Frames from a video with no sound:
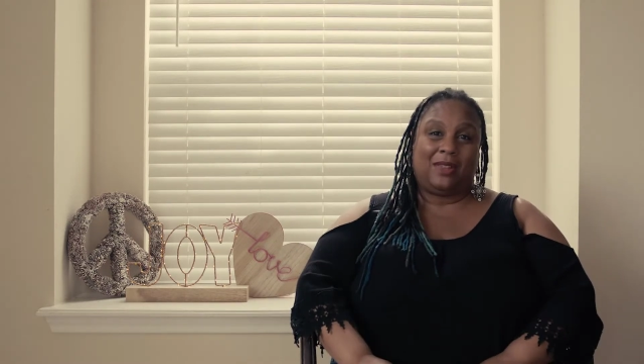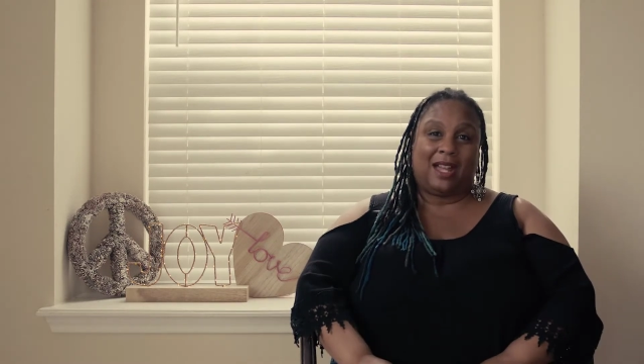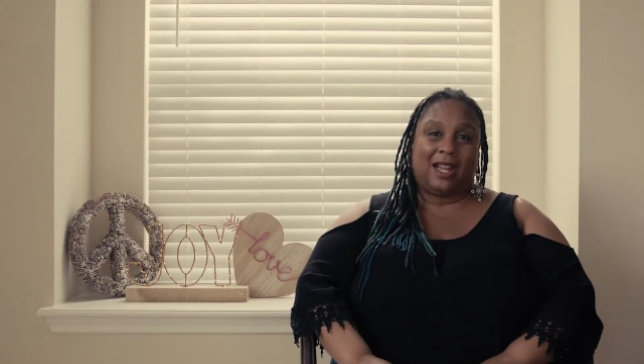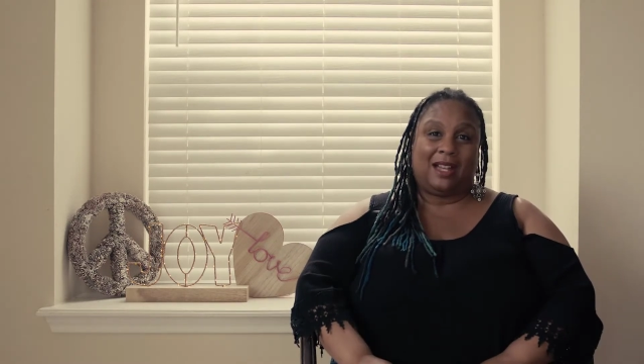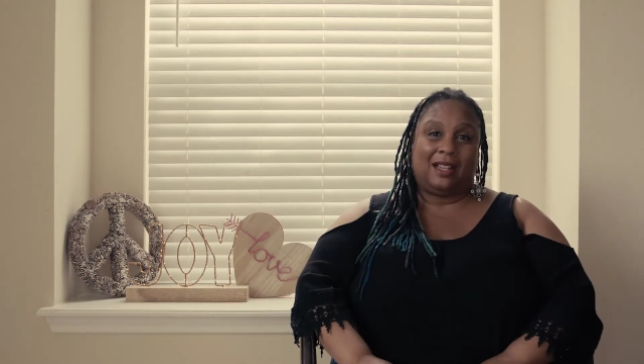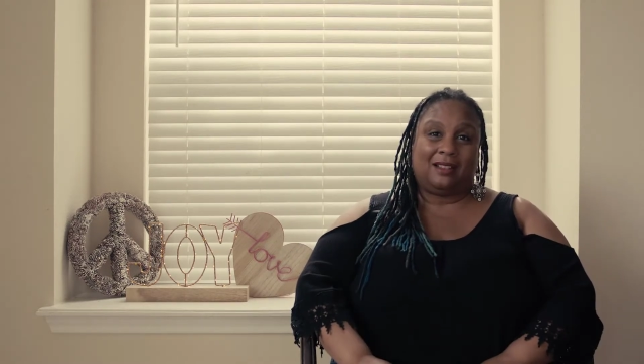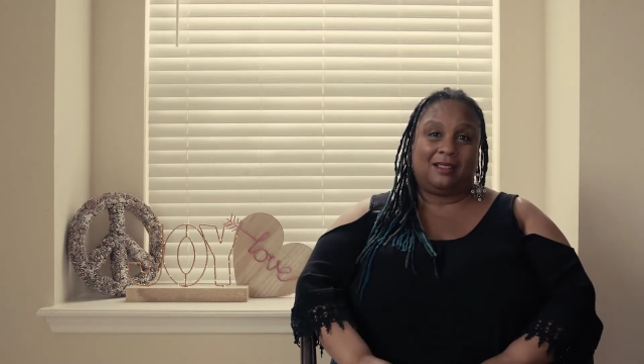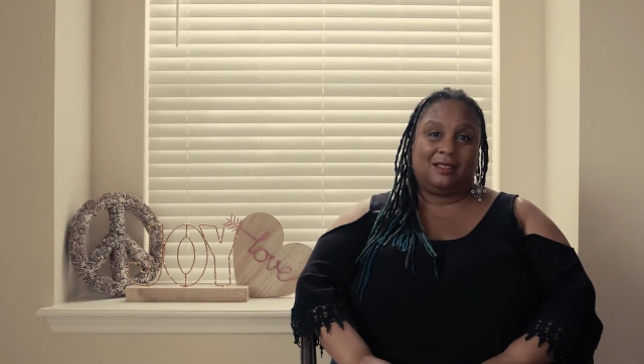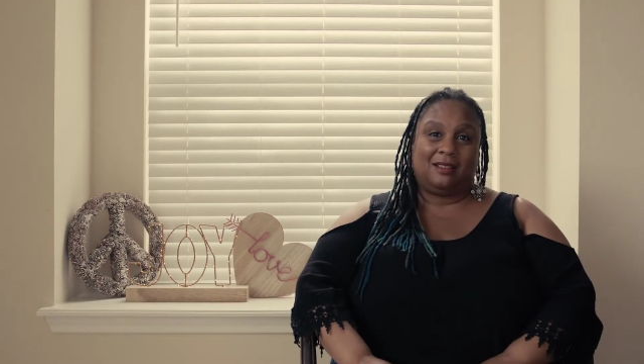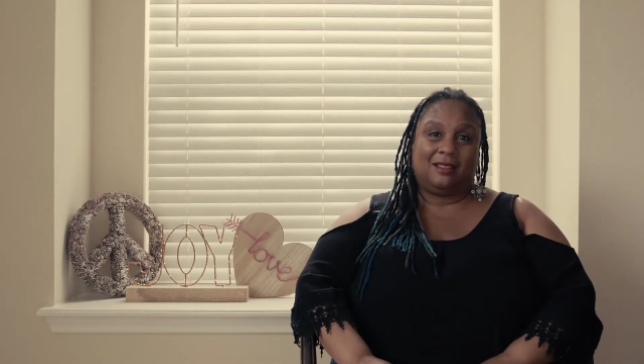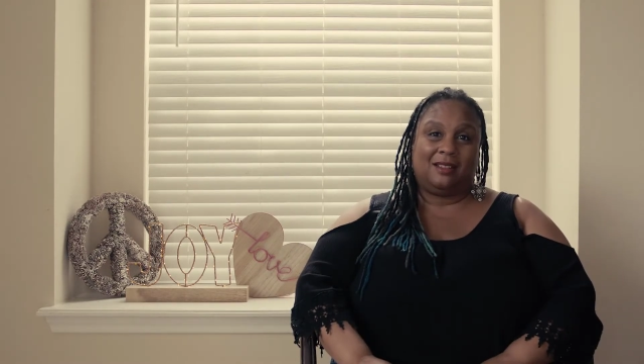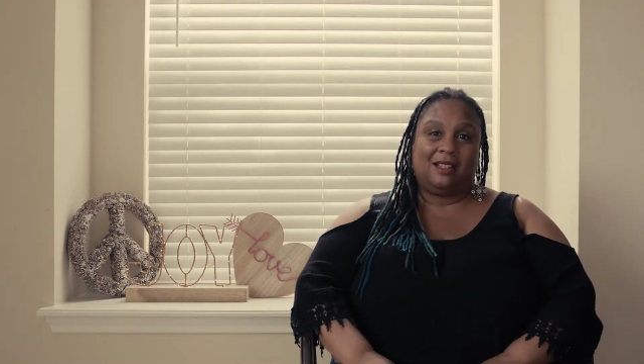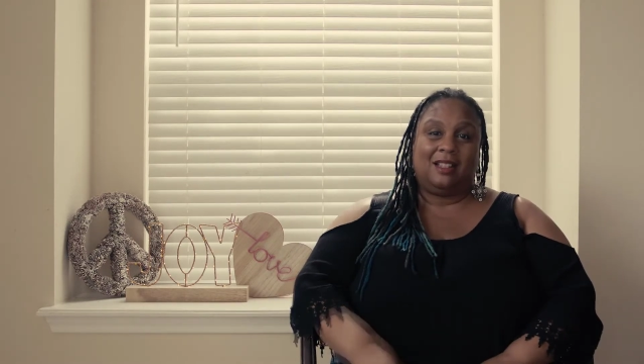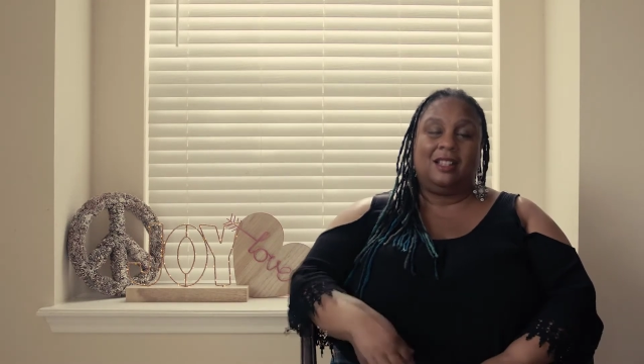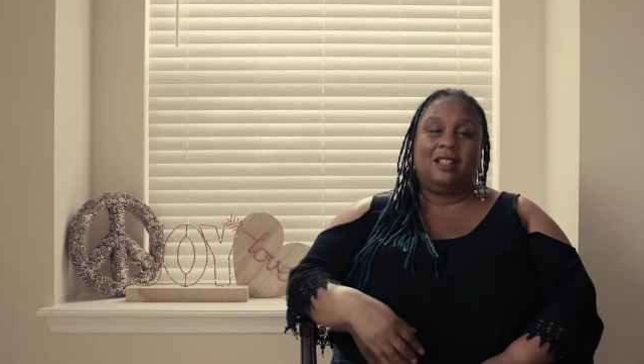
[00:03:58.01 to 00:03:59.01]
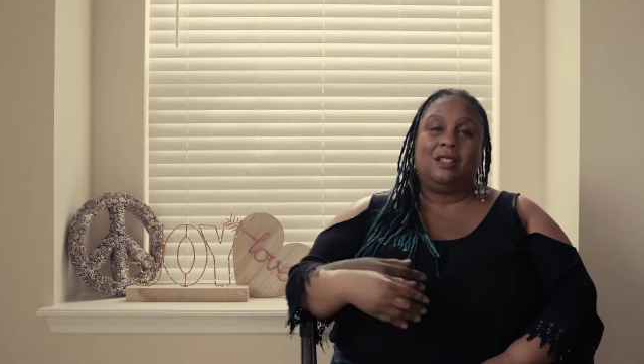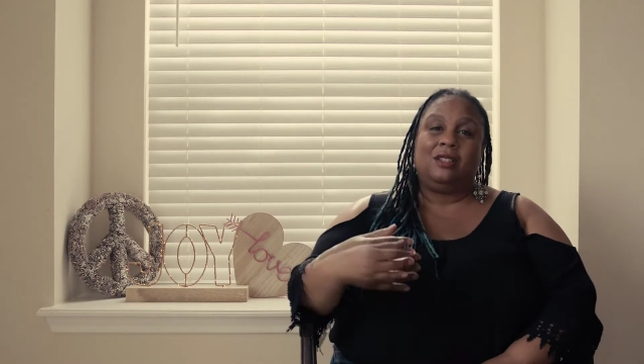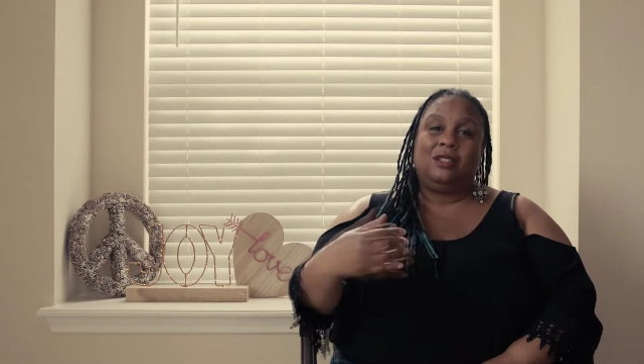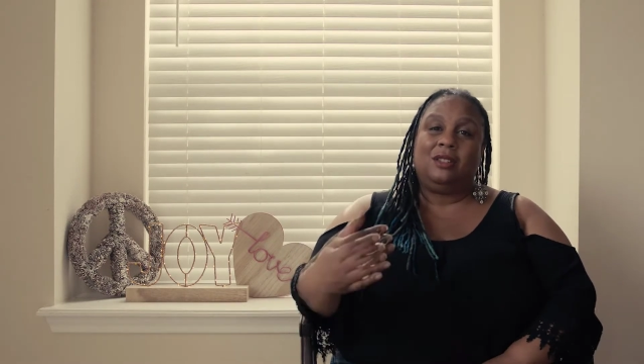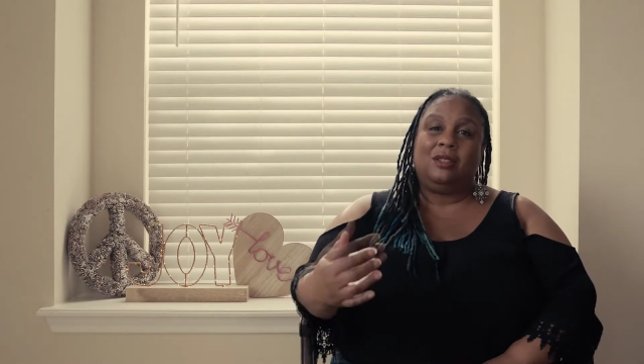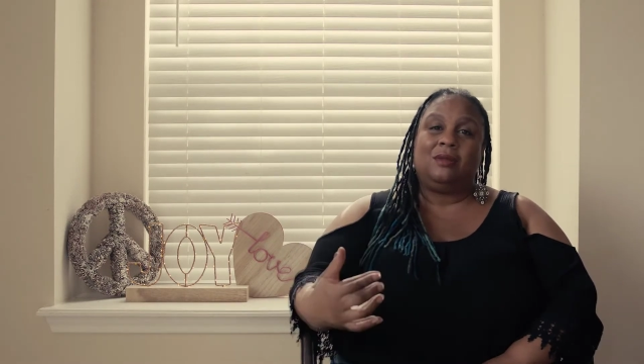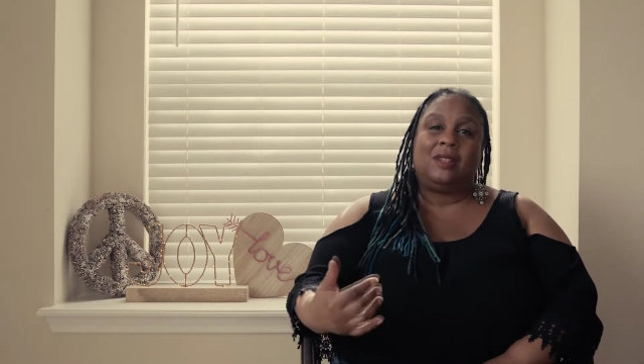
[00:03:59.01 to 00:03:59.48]
that.
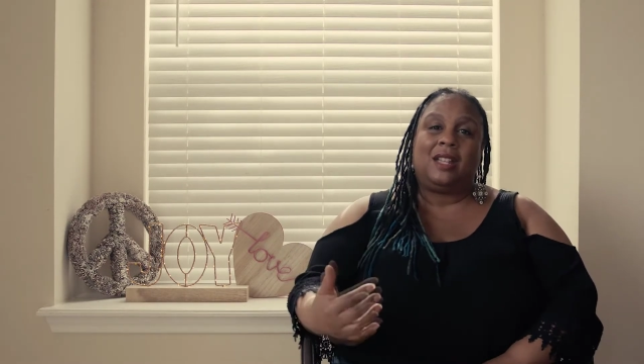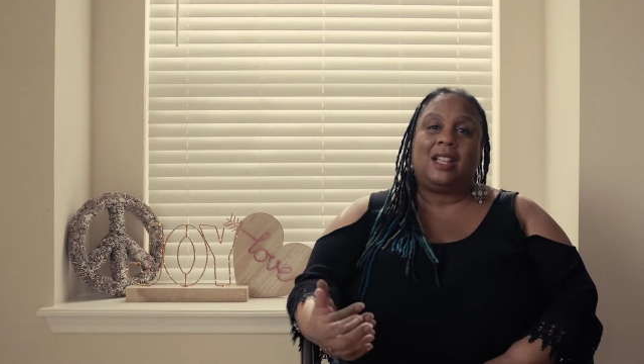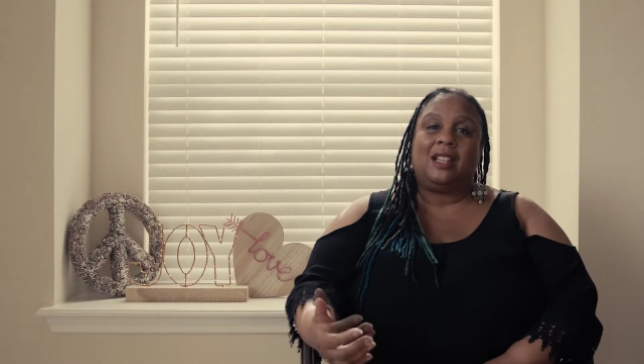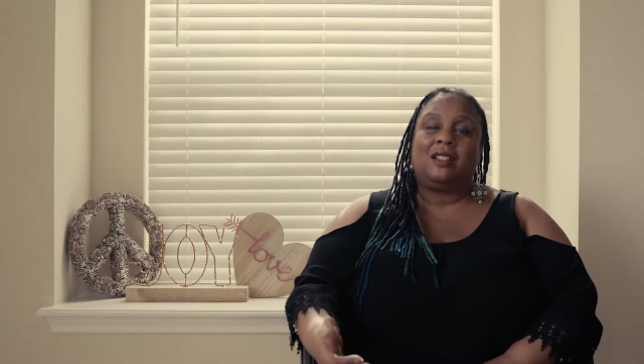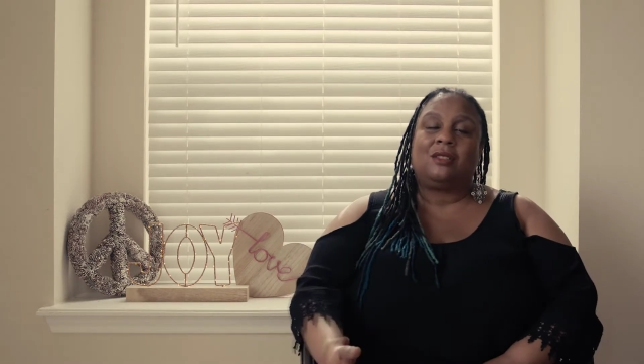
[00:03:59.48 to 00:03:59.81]
You can